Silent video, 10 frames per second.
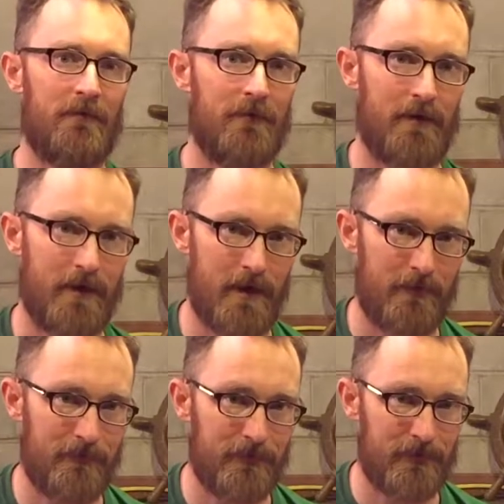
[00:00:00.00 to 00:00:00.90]
are very
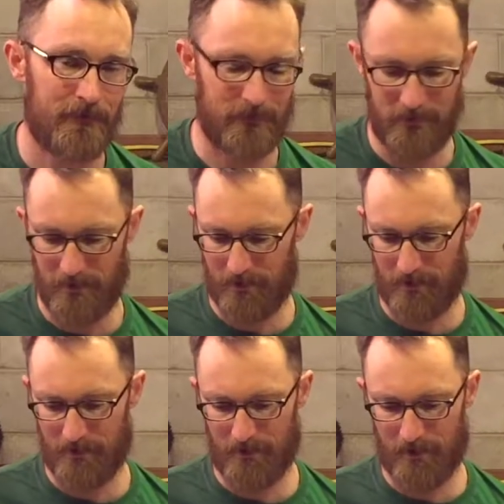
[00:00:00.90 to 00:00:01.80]
helpful
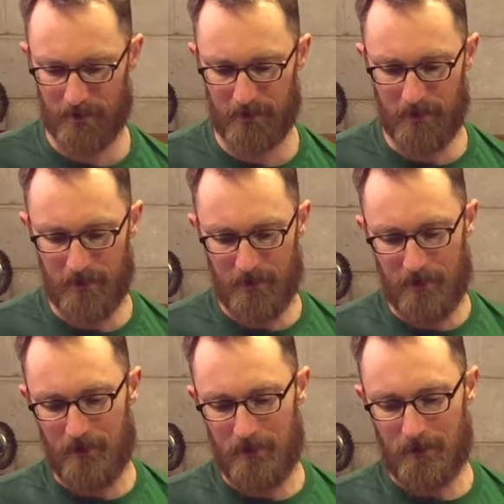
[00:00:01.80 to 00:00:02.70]
in
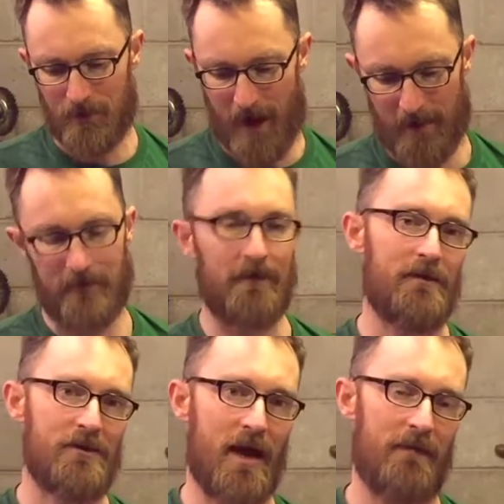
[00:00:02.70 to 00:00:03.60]
driving
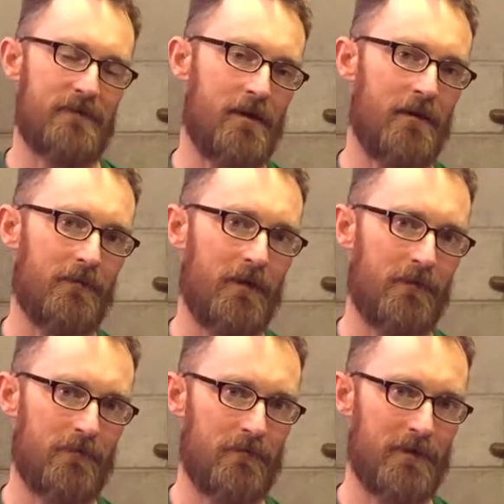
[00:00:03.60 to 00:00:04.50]
the shafts all the way
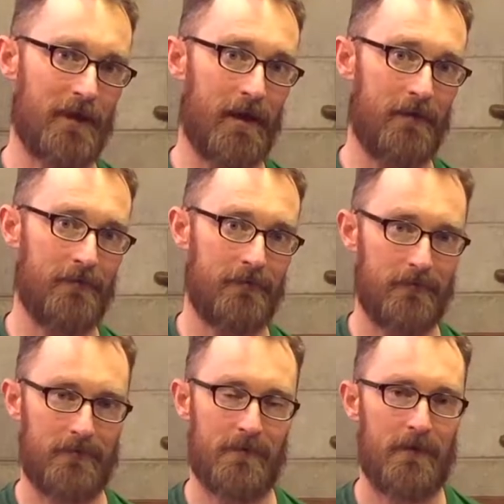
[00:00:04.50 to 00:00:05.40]
through the case.
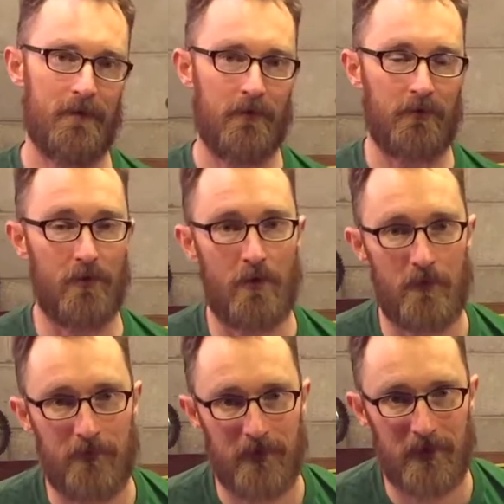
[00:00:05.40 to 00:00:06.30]
So
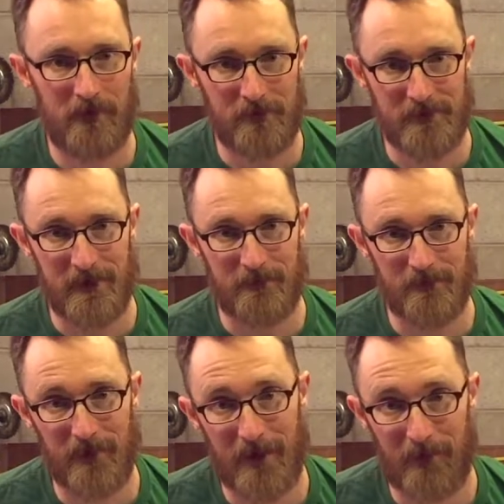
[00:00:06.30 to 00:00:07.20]
hopefully those
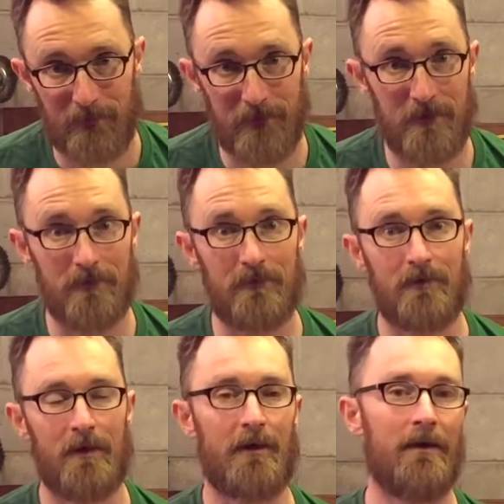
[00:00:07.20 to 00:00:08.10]
tips will help
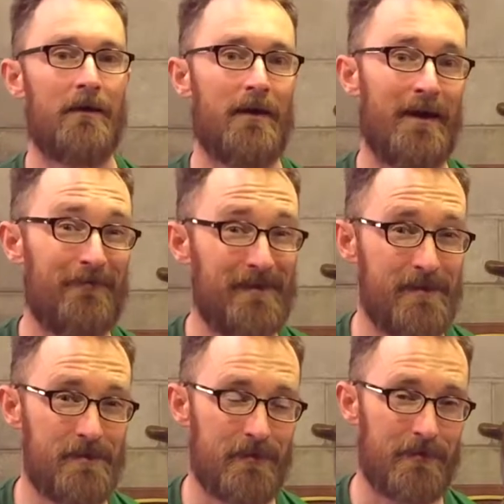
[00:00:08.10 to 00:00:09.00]
you have an
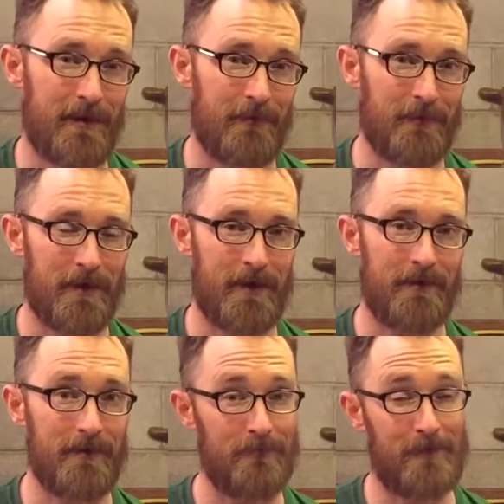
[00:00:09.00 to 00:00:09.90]
easier time than I
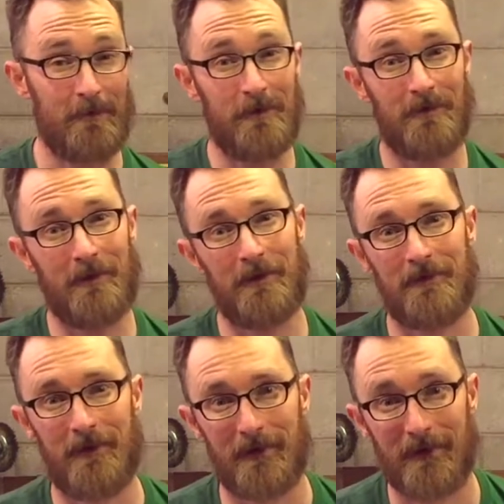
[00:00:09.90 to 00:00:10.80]
did. Maybe you'll get it
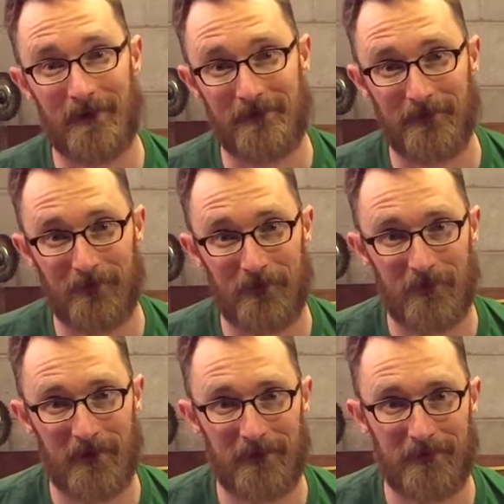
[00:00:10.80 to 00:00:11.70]
done in less than a few
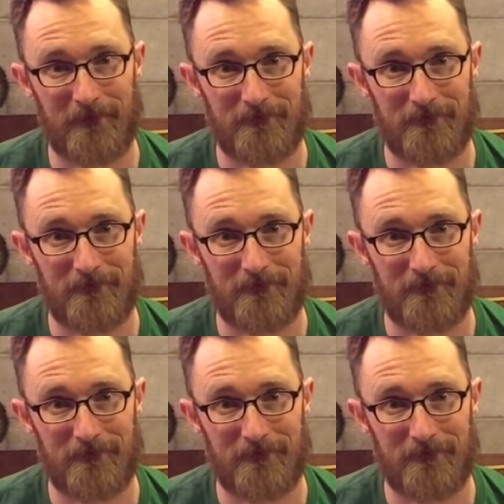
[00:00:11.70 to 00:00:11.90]
days.